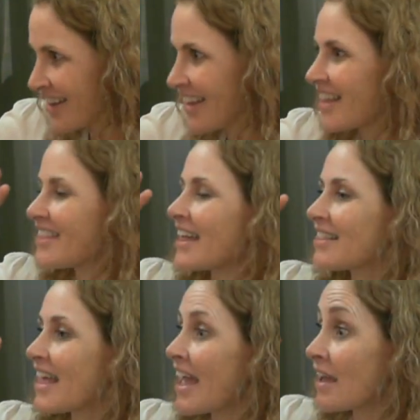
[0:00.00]

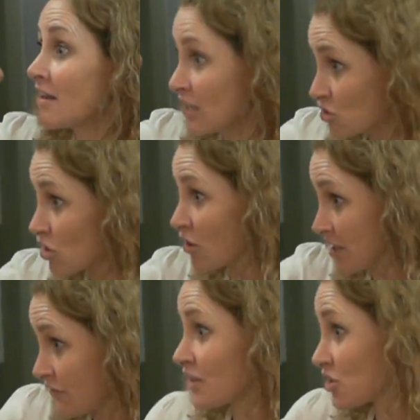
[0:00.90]
that they need to know the
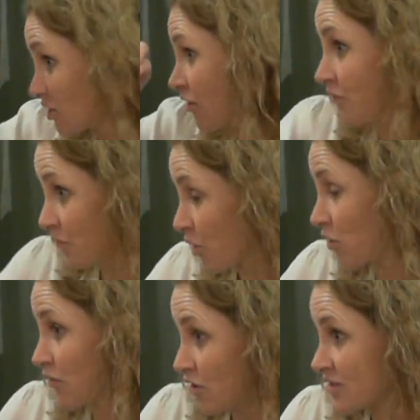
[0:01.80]
definition of
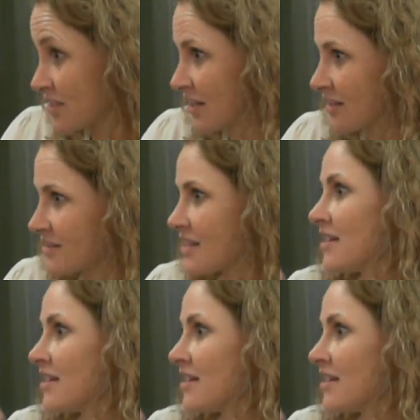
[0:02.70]
both of those things.